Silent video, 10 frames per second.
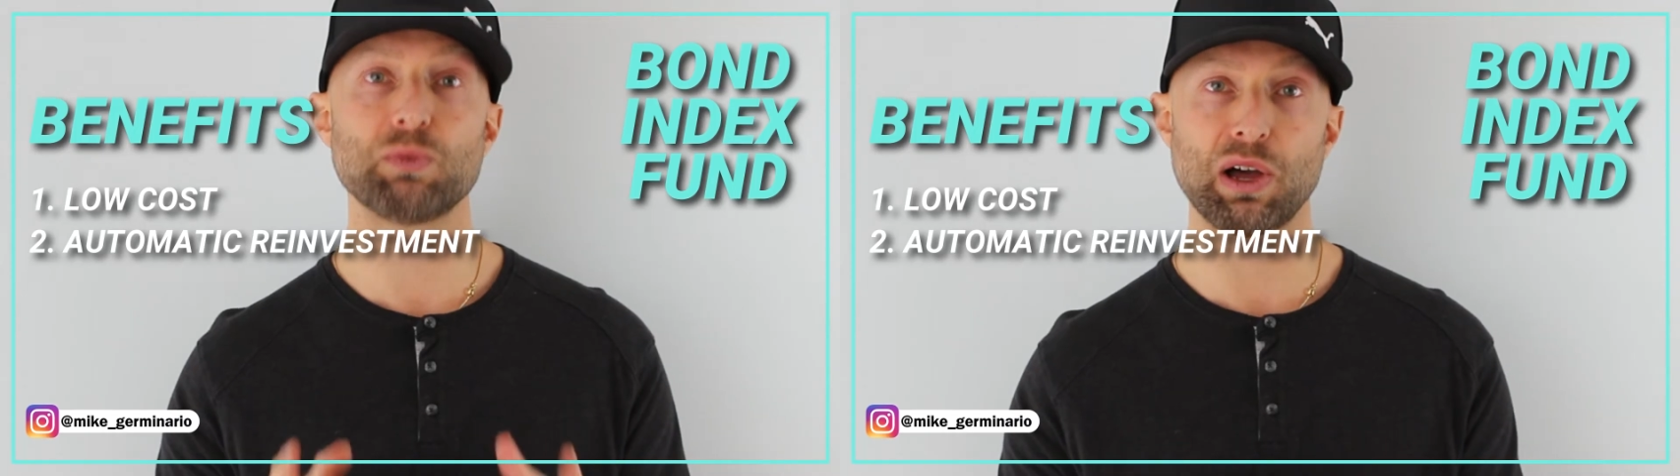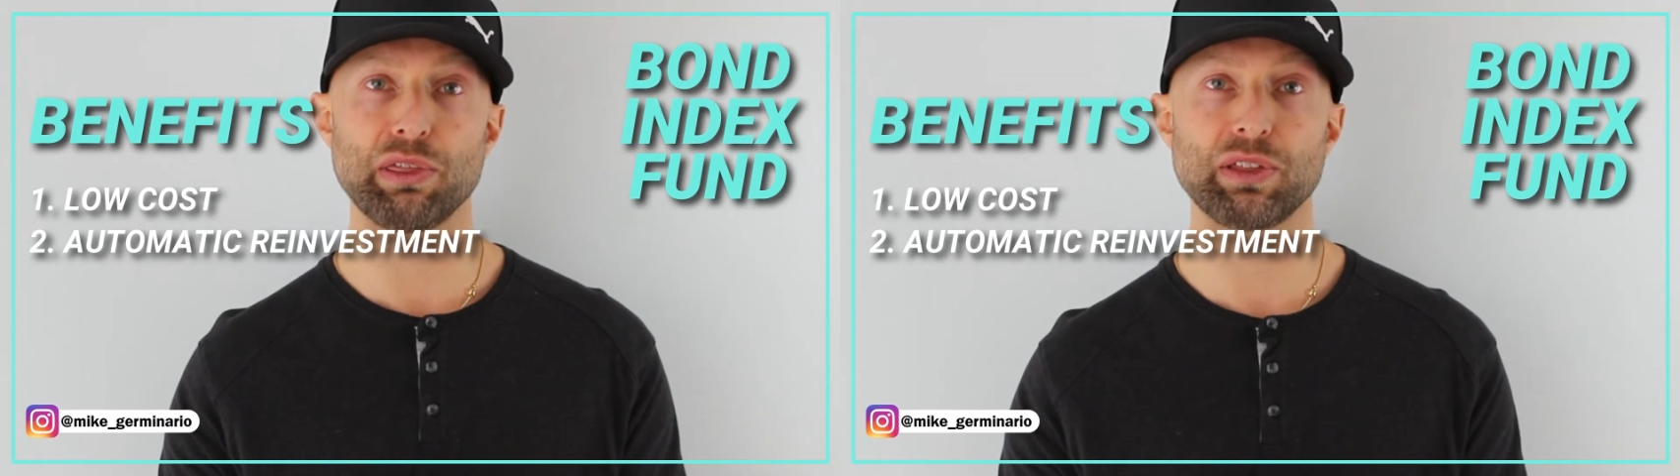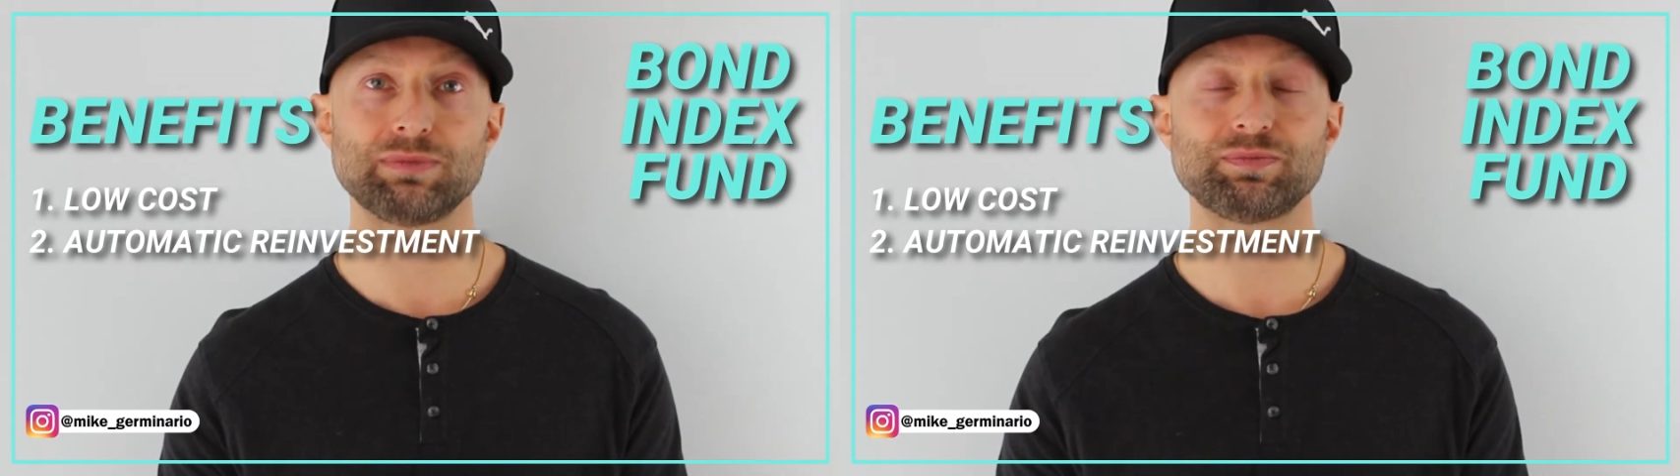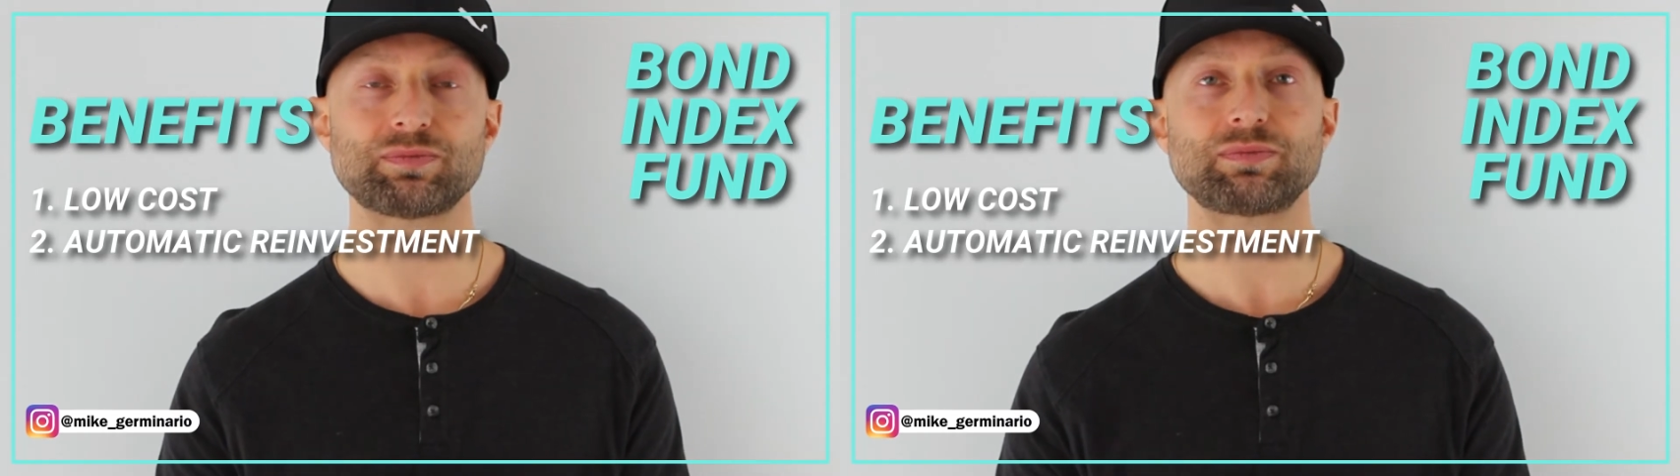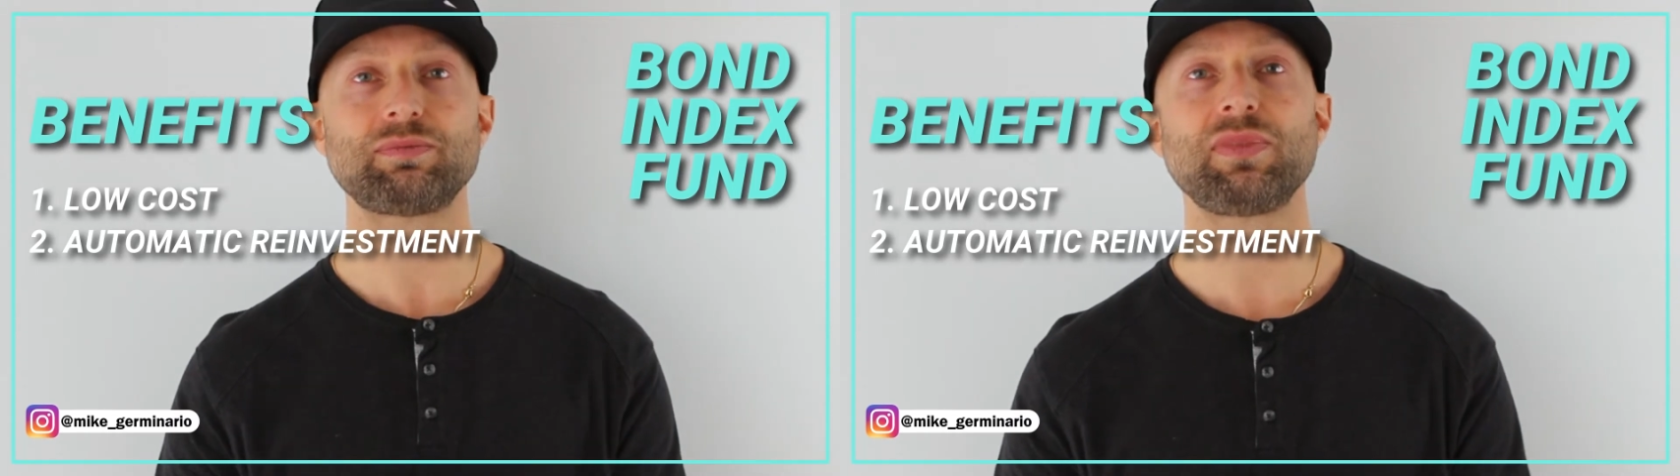wealth.
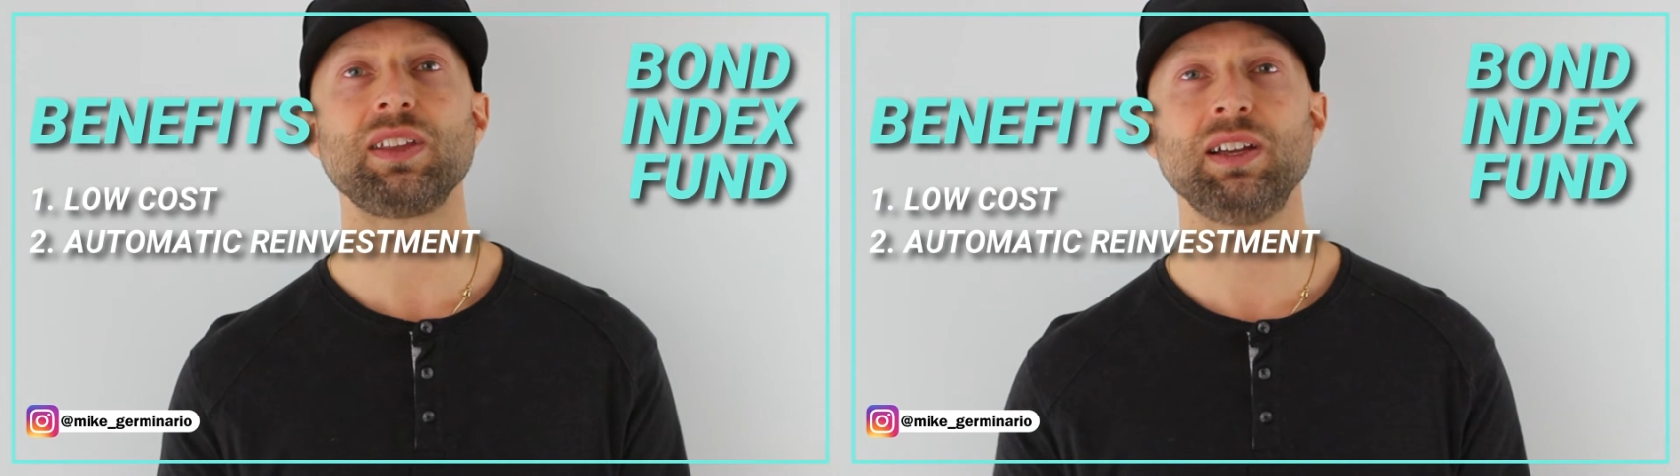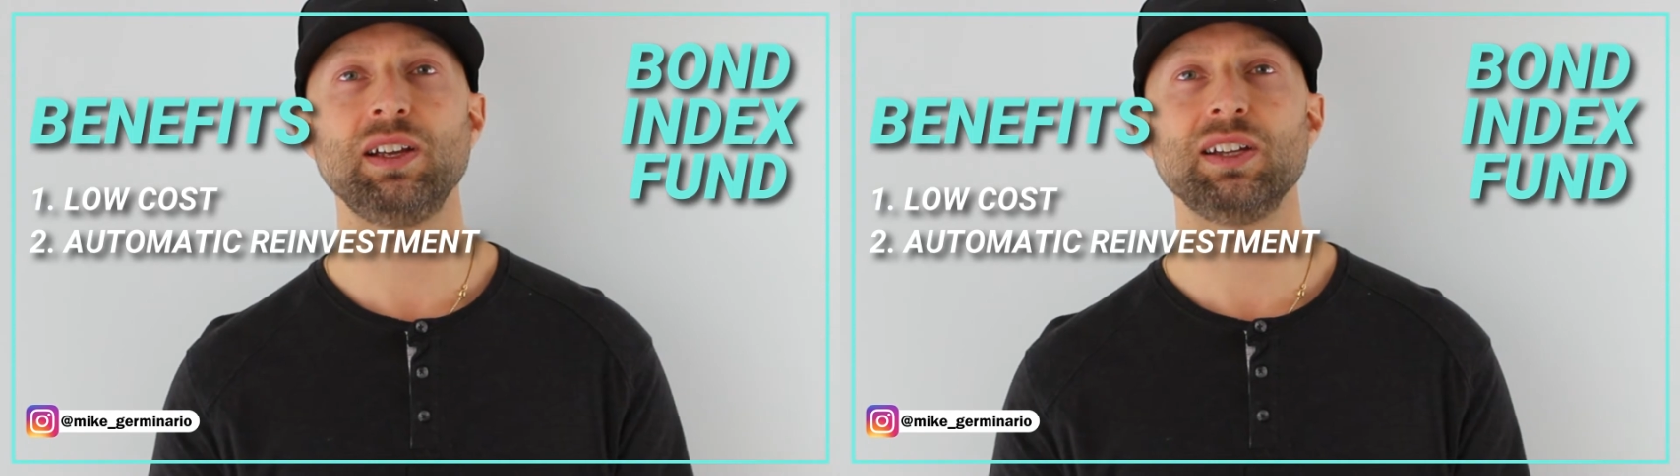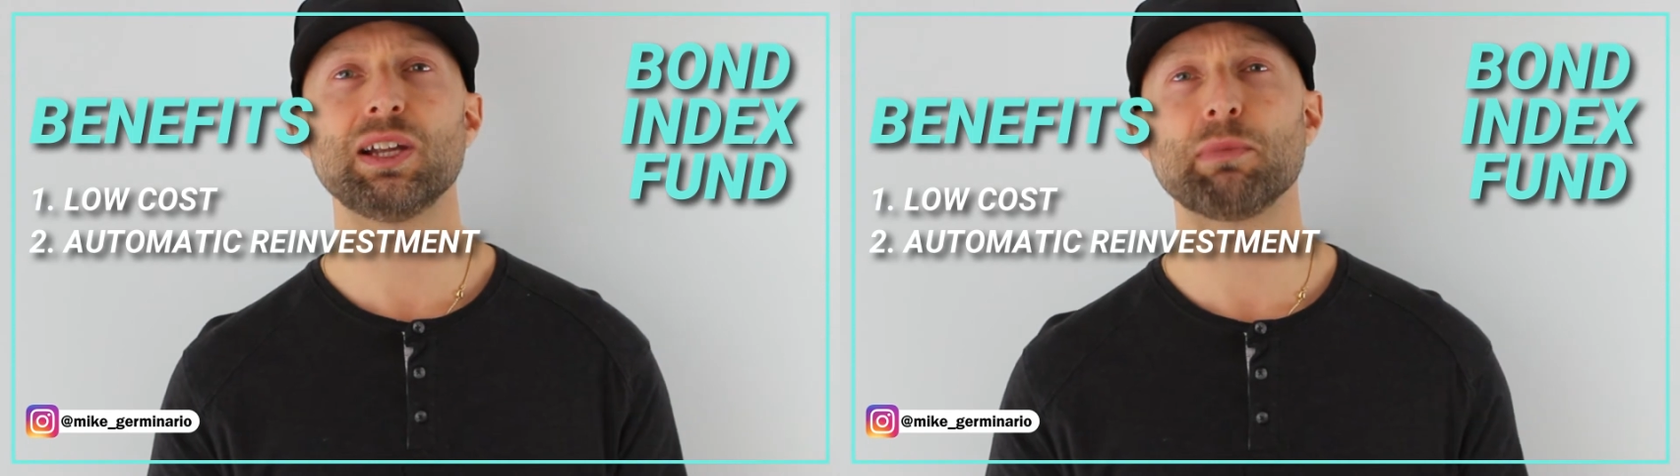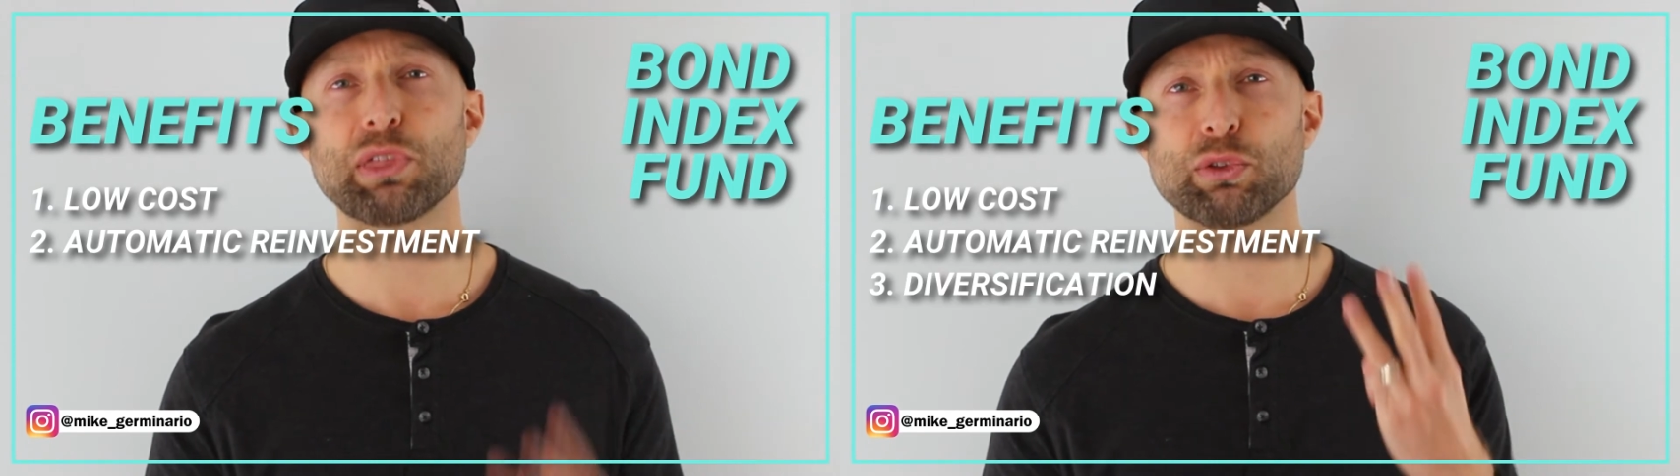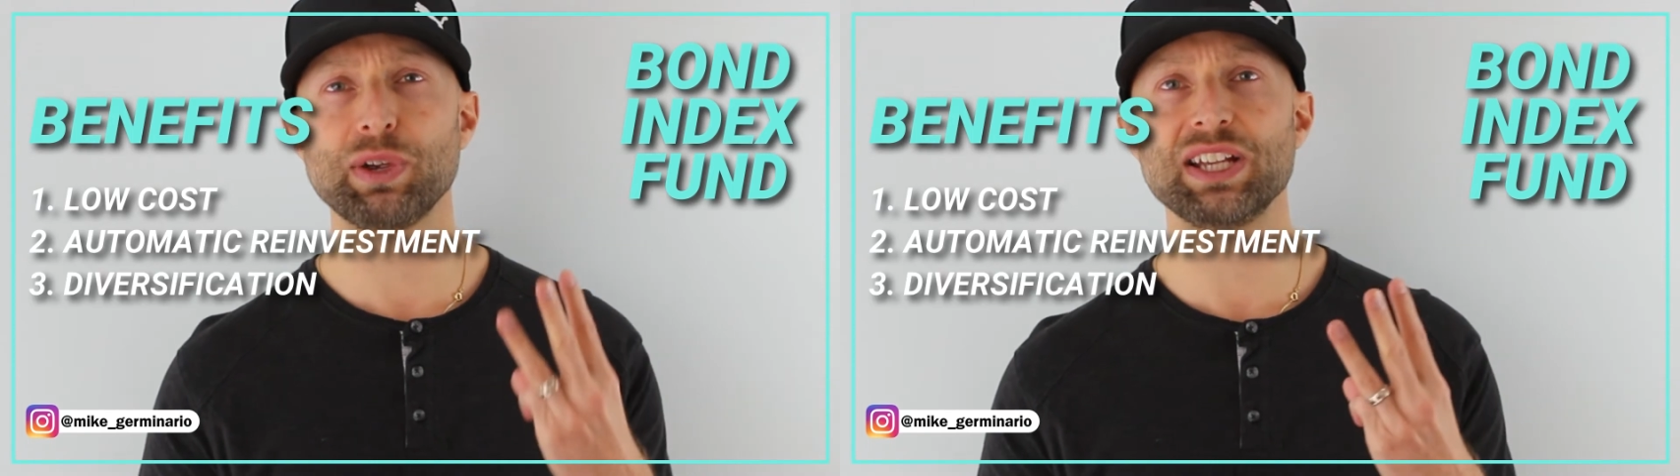Number
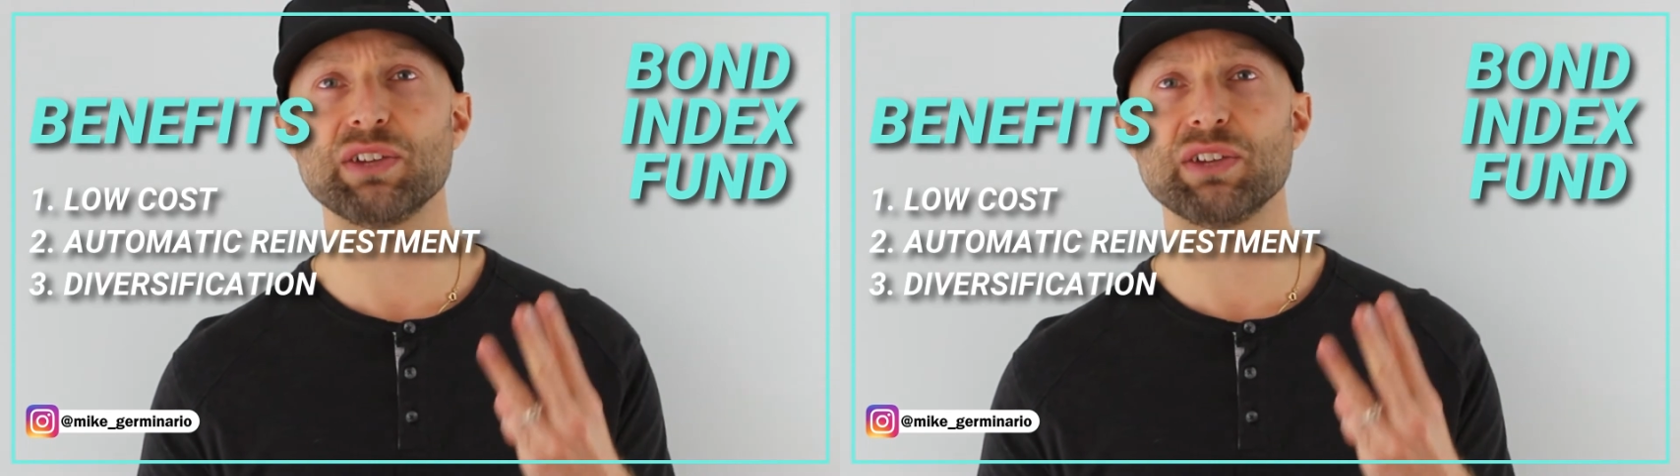three,